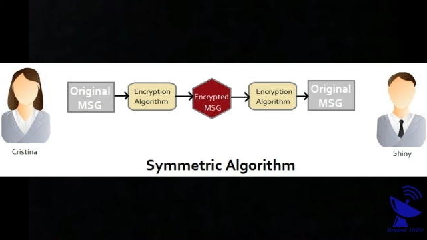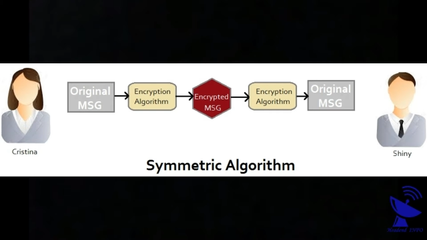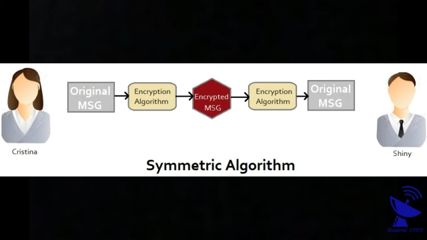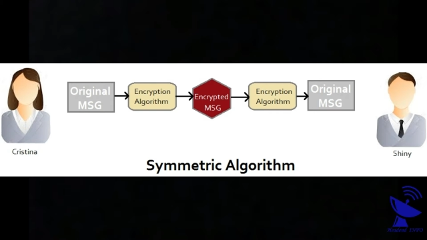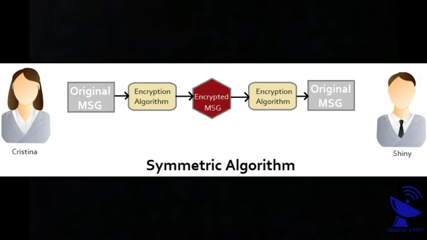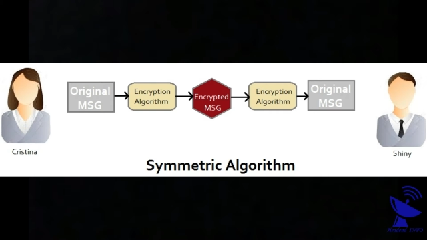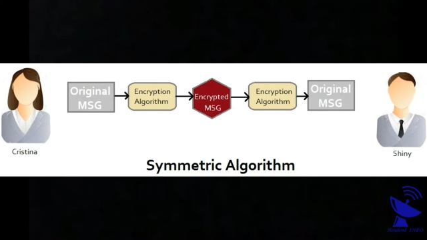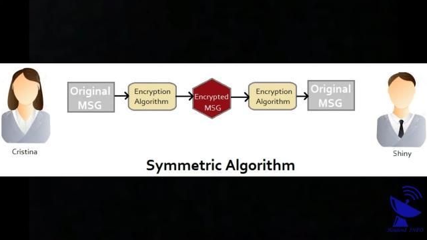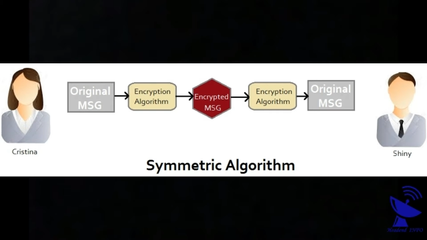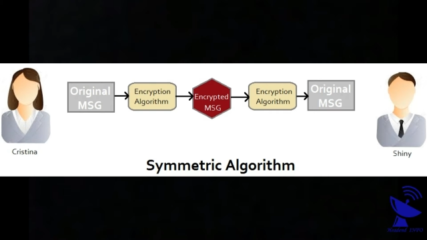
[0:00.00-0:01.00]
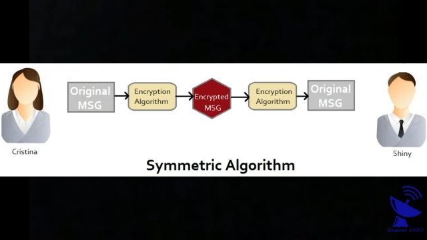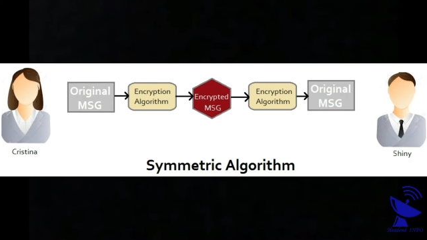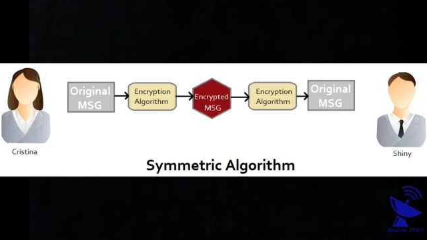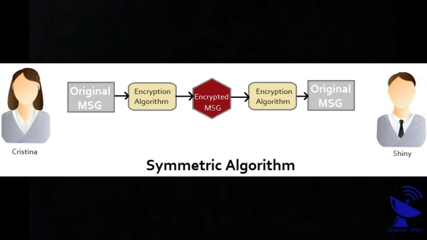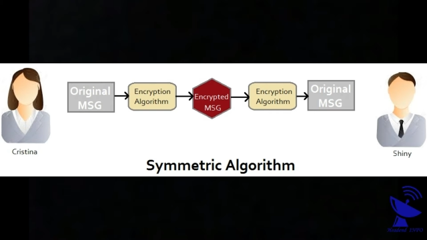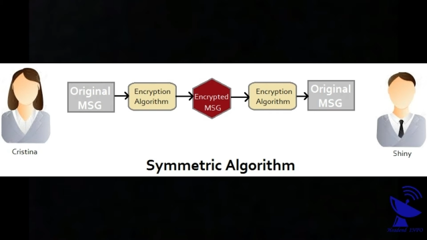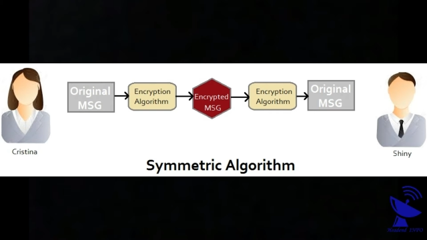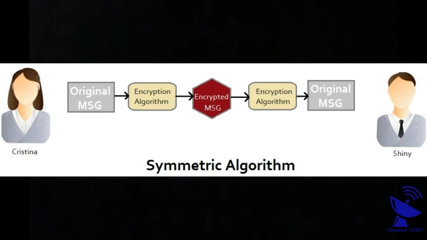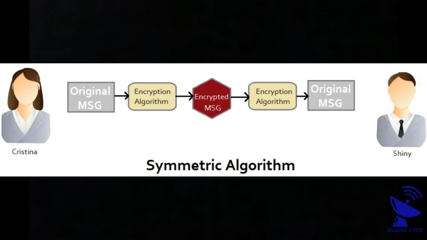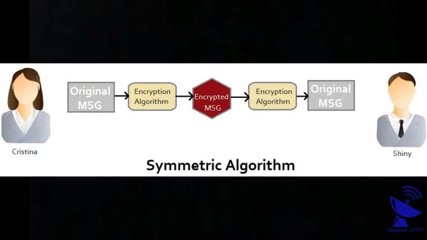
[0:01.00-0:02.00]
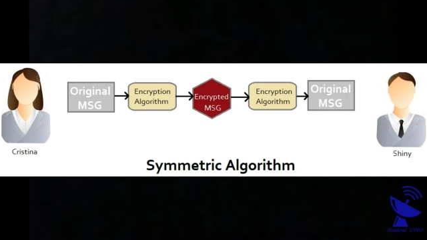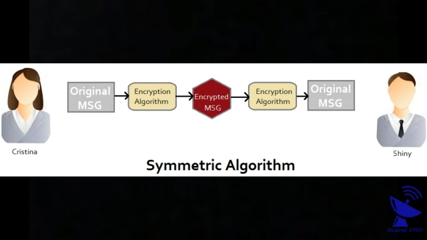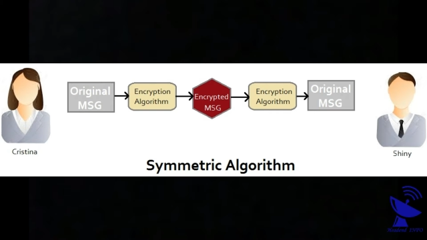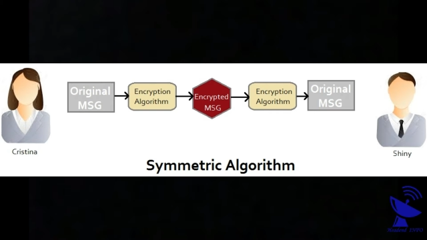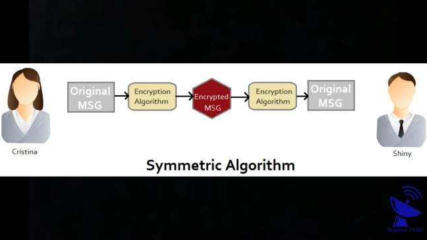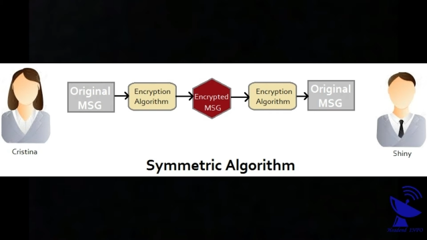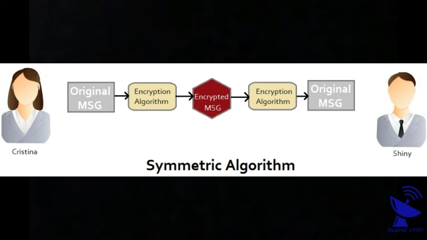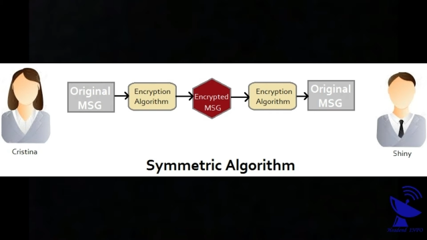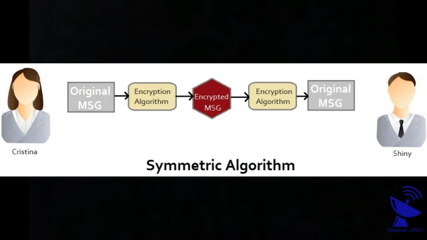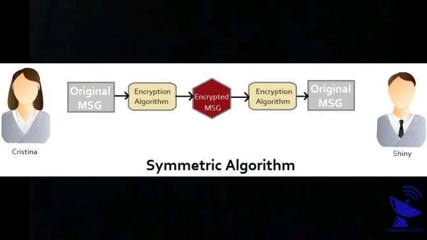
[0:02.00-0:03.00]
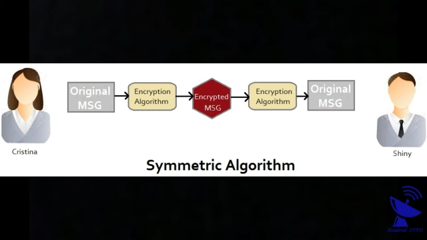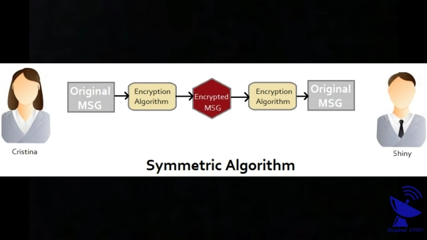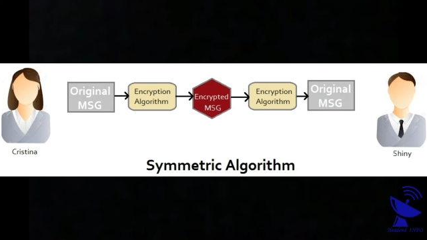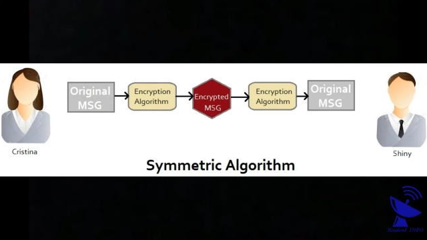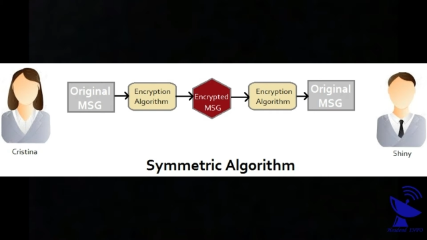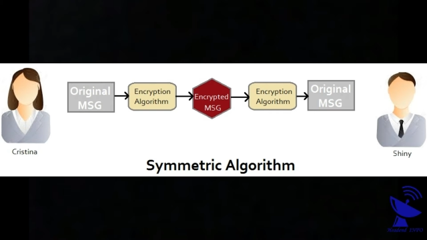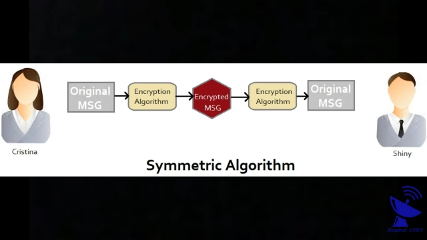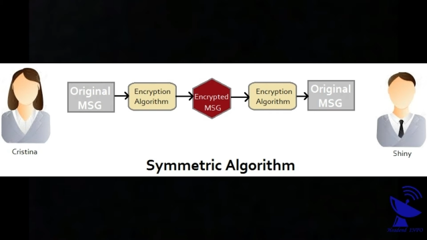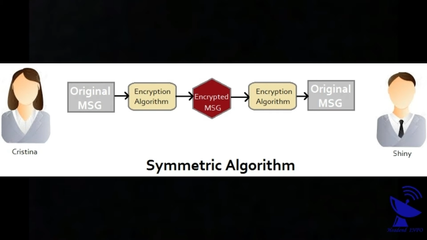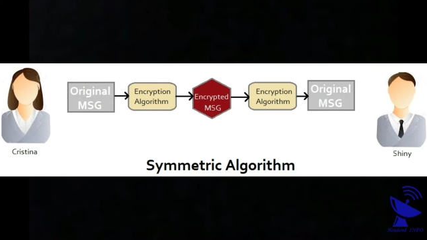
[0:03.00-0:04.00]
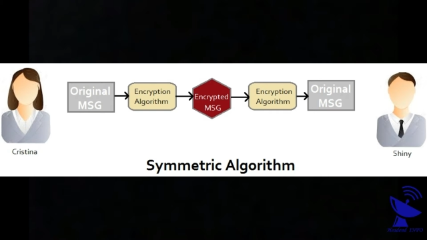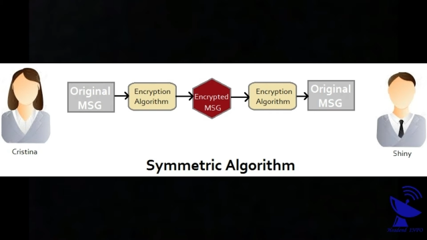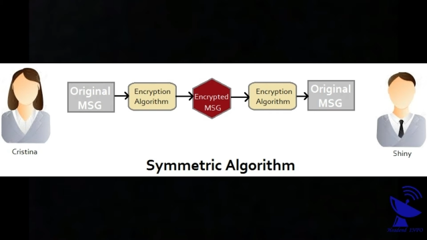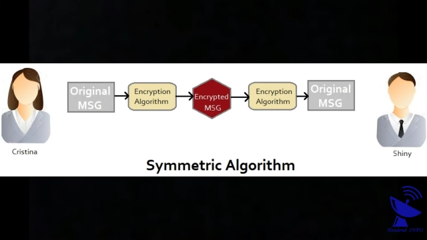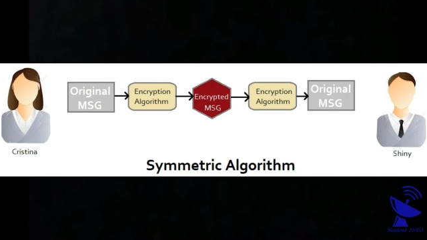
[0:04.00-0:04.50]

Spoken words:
(no speaker visible)